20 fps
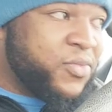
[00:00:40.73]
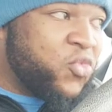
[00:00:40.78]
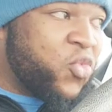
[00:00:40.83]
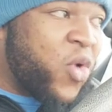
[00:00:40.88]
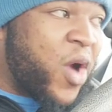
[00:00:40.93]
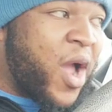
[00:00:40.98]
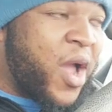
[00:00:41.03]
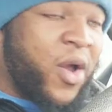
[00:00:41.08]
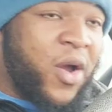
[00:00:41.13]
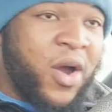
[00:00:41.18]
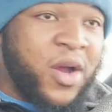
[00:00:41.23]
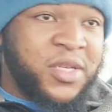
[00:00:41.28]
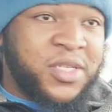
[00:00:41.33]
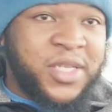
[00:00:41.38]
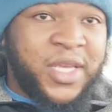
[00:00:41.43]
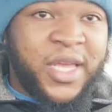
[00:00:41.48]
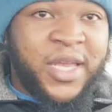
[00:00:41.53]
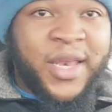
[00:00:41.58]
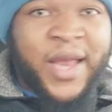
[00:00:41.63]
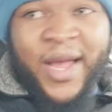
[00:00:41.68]
Ryan
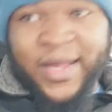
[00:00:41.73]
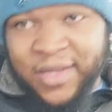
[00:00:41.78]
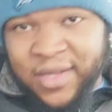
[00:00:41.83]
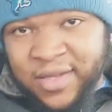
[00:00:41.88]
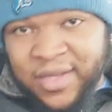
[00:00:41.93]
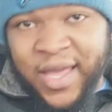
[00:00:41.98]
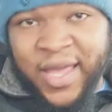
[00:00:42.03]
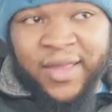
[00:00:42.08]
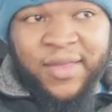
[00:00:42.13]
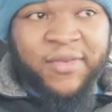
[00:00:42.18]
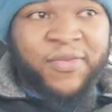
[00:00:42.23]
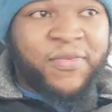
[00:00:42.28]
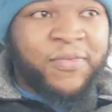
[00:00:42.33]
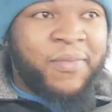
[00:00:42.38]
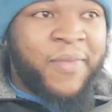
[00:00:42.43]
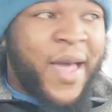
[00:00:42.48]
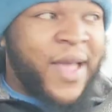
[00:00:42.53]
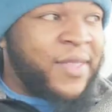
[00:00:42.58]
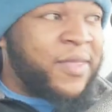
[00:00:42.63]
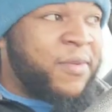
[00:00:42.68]
Garcia not to take the
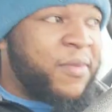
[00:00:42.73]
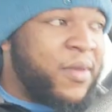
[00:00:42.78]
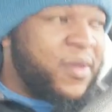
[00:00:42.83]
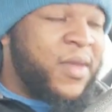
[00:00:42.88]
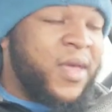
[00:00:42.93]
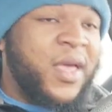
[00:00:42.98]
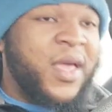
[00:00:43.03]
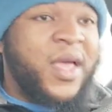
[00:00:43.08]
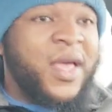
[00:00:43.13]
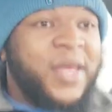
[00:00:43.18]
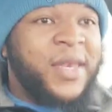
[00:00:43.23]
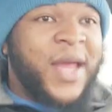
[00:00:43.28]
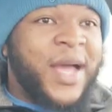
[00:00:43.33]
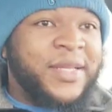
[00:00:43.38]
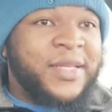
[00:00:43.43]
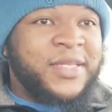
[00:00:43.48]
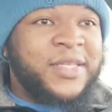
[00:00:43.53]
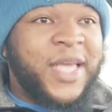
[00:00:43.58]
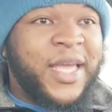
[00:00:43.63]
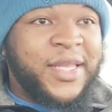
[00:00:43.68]
not to
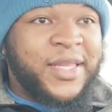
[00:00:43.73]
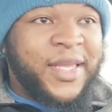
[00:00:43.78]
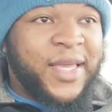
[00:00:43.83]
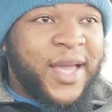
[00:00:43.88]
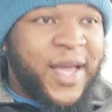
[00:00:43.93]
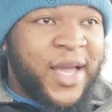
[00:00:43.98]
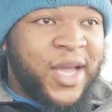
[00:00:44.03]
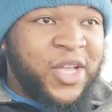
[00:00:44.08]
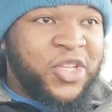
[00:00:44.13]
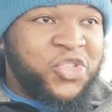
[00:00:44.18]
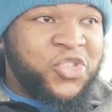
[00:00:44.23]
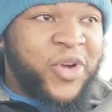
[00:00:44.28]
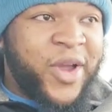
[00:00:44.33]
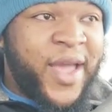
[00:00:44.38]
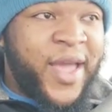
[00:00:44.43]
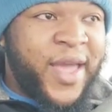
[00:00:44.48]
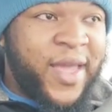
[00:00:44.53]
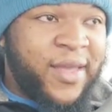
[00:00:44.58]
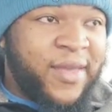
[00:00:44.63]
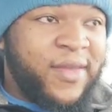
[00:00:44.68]
not to take the
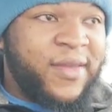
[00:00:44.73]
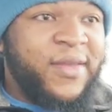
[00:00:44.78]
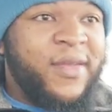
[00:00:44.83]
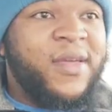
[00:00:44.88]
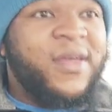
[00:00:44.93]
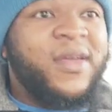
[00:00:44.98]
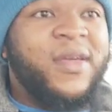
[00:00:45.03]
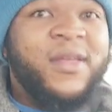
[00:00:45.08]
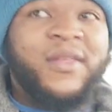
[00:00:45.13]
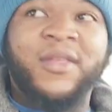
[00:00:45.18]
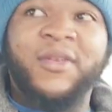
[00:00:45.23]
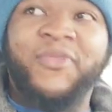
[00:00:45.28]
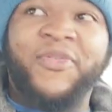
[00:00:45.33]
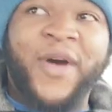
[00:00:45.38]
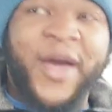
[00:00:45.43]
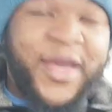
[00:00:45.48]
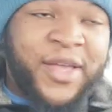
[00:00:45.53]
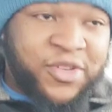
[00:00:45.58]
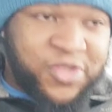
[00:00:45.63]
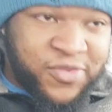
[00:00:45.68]
contract to
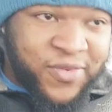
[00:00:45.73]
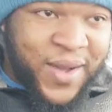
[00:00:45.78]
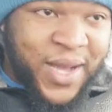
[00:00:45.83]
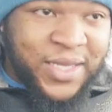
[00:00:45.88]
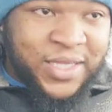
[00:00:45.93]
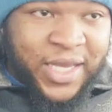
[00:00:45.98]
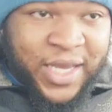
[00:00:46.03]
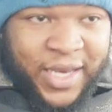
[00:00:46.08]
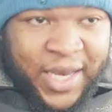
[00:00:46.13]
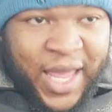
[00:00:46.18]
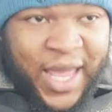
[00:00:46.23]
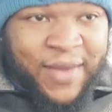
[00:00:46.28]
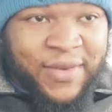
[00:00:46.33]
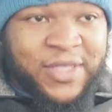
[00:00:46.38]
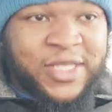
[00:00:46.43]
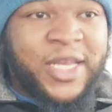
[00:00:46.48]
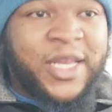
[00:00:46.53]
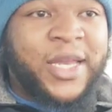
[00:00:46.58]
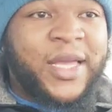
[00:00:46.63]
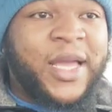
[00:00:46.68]
fight Gervonta
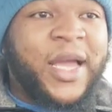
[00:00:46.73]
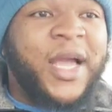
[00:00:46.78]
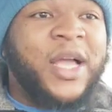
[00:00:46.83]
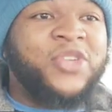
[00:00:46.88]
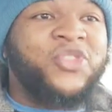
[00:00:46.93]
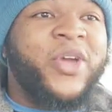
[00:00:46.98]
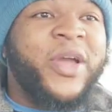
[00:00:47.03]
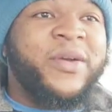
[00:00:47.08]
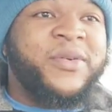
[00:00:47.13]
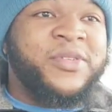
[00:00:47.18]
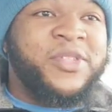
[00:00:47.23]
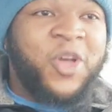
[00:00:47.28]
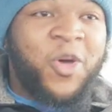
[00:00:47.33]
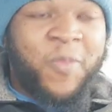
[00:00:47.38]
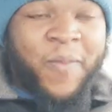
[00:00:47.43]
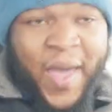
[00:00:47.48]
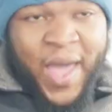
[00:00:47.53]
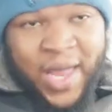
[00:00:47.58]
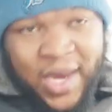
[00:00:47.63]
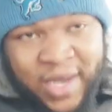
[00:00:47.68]
Davis. Said the contract was so
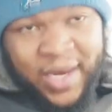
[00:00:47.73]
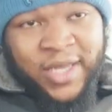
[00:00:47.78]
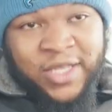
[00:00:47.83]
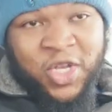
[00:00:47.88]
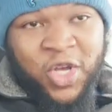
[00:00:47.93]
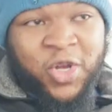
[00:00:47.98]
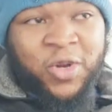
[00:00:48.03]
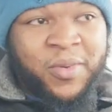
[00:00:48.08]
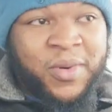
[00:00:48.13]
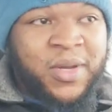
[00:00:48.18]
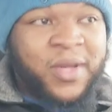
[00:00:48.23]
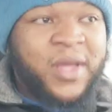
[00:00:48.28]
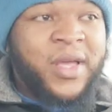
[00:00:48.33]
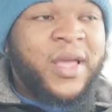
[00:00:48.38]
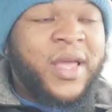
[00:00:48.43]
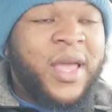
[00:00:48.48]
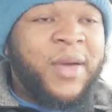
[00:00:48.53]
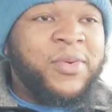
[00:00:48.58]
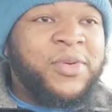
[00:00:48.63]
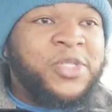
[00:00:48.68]
bad they told
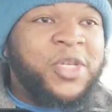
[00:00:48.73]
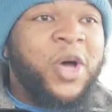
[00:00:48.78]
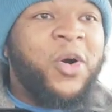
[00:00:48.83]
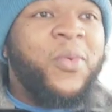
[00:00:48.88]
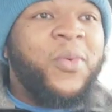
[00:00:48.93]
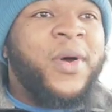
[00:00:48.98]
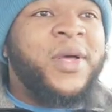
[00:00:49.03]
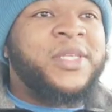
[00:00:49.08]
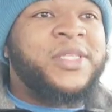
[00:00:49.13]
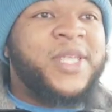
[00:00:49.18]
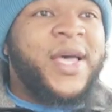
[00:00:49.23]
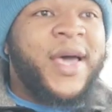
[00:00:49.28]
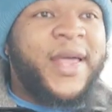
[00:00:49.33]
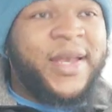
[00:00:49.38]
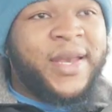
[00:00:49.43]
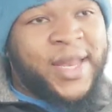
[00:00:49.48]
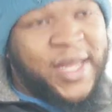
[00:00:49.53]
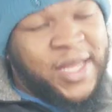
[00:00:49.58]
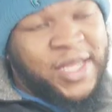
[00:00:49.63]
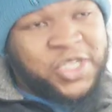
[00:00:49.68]
him it was so one
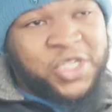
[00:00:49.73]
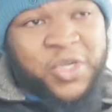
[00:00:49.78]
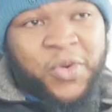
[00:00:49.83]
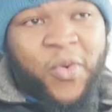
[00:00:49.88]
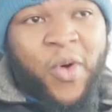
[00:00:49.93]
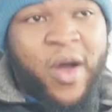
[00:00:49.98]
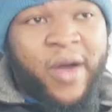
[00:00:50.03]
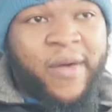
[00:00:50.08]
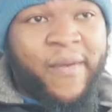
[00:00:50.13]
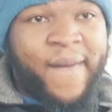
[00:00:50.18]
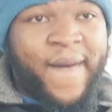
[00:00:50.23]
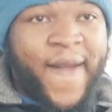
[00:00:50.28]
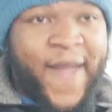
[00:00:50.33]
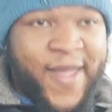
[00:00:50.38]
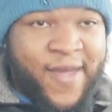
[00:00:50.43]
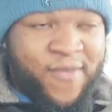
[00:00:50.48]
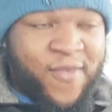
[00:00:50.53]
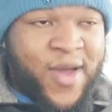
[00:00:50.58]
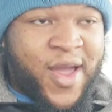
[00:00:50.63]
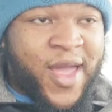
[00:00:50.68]
sided that he should walk
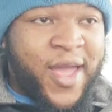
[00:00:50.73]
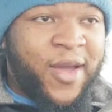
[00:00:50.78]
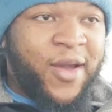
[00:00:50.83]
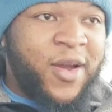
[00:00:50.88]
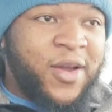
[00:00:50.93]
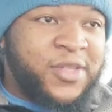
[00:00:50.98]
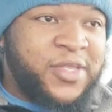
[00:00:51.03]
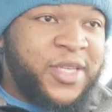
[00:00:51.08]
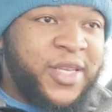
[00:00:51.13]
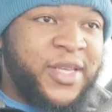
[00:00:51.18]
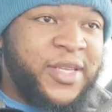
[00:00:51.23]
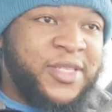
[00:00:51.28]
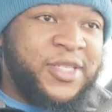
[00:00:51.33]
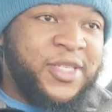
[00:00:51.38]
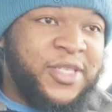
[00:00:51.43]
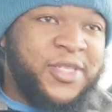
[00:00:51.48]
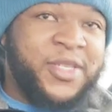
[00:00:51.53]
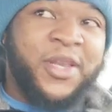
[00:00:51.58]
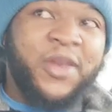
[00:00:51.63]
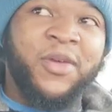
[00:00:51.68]
away. And Ryan Garcia
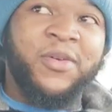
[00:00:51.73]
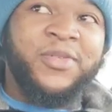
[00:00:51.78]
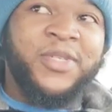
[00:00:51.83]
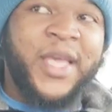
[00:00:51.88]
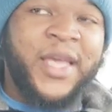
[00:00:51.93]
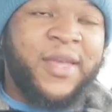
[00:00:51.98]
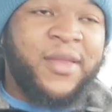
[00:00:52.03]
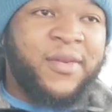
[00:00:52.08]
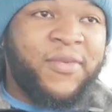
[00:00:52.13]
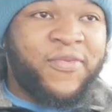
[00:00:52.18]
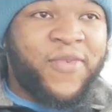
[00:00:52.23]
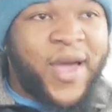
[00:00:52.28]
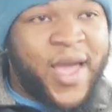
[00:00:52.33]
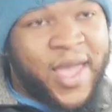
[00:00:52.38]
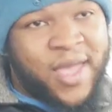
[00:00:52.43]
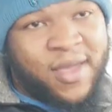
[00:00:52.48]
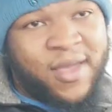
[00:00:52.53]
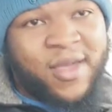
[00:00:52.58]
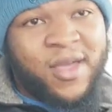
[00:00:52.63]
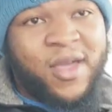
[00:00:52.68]
insisted on taking the
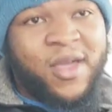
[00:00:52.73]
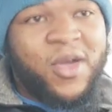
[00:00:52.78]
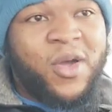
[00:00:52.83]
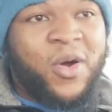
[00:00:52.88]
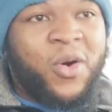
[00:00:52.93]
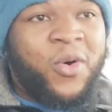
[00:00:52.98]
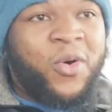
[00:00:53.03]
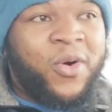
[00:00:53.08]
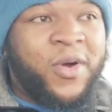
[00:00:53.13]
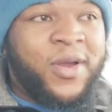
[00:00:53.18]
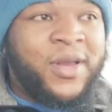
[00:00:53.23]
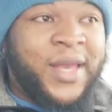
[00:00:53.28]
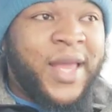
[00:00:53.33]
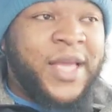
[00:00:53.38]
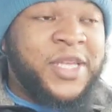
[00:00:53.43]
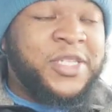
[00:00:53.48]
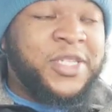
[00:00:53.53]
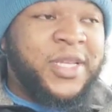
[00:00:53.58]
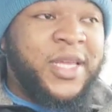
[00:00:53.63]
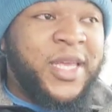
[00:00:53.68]
fight, or
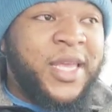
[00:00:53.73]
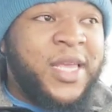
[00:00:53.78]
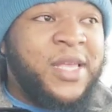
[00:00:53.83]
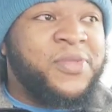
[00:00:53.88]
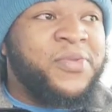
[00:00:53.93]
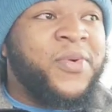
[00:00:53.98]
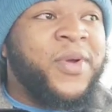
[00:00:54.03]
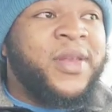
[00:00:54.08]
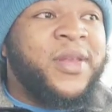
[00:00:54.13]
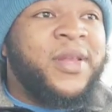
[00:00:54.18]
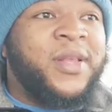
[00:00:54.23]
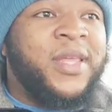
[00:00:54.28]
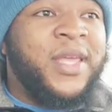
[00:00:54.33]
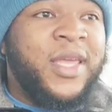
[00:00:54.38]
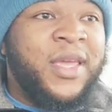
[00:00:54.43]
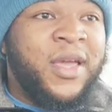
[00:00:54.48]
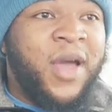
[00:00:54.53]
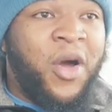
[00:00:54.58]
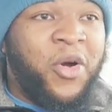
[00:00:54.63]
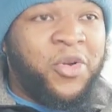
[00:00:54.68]
allegedly he threatened to
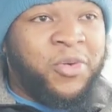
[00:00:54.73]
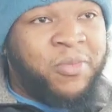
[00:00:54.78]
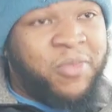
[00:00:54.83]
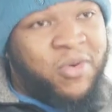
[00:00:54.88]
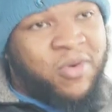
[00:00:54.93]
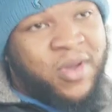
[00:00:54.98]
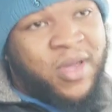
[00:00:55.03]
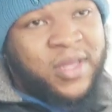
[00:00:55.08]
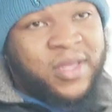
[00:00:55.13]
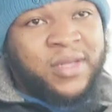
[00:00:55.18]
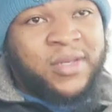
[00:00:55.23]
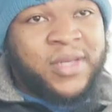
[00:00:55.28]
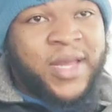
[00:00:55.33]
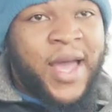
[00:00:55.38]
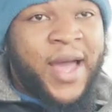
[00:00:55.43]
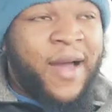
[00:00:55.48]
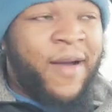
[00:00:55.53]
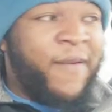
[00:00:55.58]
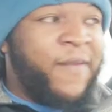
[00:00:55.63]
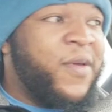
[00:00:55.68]
leave Golden Boy.
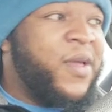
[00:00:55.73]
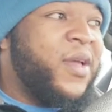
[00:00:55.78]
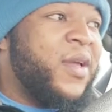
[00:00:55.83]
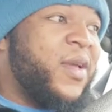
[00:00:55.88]
Now,